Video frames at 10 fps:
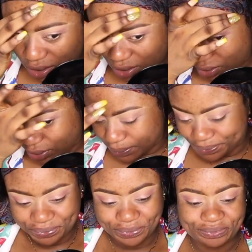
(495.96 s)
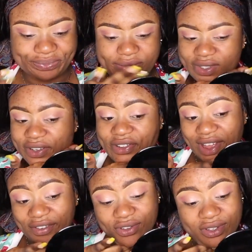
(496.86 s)
you know, you
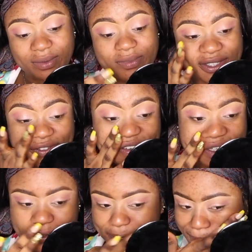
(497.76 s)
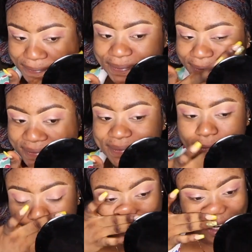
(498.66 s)
have to give me the ring.
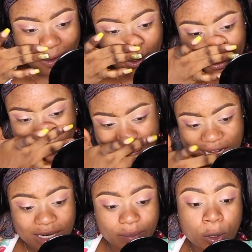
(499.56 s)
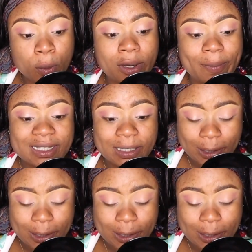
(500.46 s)
Like, okay, is that the problem? I say